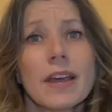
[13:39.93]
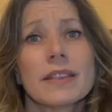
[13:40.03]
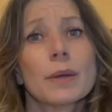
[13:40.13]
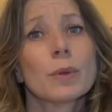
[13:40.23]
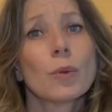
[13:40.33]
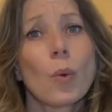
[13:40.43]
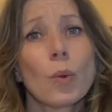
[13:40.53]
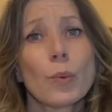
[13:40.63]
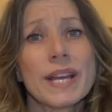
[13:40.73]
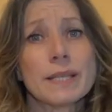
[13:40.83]
There will
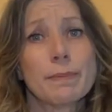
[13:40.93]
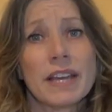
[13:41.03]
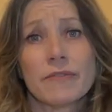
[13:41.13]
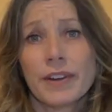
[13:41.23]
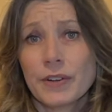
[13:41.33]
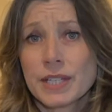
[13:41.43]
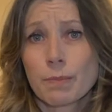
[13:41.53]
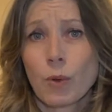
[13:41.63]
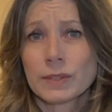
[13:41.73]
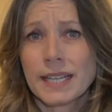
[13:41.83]
always be a very
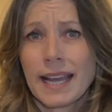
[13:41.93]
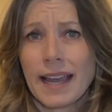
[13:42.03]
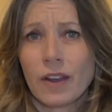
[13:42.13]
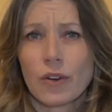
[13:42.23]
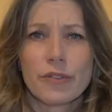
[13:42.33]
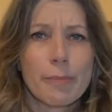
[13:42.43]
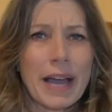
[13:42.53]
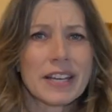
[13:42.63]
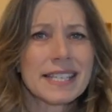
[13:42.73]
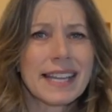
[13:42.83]
small delay of
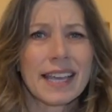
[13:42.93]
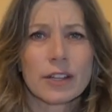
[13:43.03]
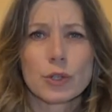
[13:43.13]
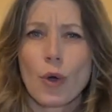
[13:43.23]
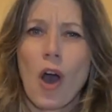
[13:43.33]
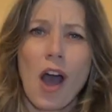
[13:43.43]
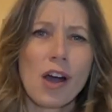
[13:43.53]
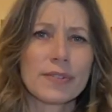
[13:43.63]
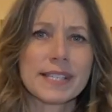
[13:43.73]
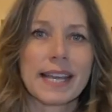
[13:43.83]
about a second or
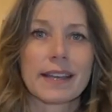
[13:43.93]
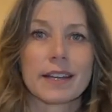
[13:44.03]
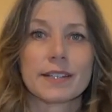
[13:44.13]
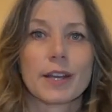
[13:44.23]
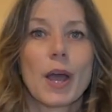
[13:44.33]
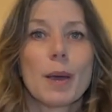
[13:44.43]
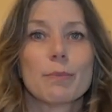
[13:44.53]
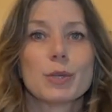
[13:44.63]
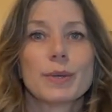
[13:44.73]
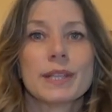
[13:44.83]
half a second
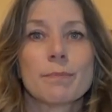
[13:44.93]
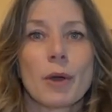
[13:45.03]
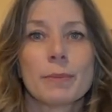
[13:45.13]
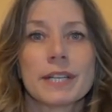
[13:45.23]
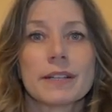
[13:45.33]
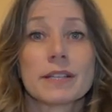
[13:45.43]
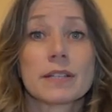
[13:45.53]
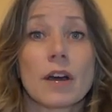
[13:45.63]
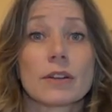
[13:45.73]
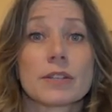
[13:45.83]
between the moment it
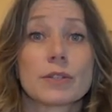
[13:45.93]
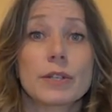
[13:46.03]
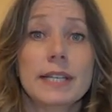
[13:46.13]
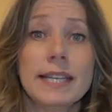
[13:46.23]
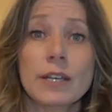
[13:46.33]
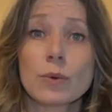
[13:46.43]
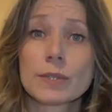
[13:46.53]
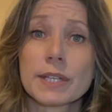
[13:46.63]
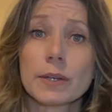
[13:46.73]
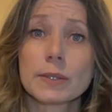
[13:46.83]
starts to lean or
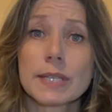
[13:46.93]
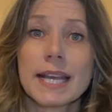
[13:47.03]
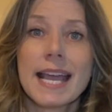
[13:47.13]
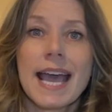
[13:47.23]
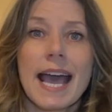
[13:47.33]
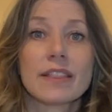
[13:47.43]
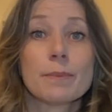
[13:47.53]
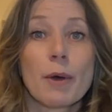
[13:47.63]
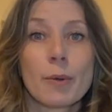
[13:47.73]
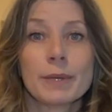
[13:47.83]
tilt and the
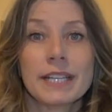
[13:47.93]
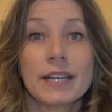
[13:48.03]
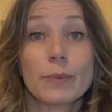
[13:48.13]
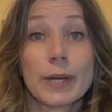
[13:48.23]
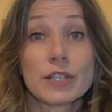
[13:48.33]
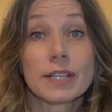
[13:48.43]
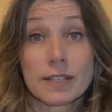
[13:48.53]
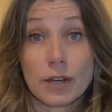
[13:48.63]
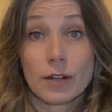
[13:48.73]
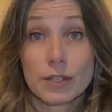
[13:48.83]
moment in which it
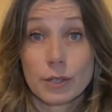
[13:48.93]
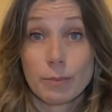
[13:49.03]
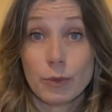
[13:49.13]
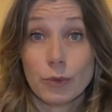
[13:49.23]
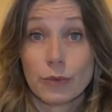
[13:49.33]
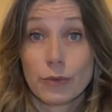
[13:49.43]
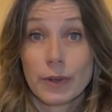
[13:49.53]
starts to move.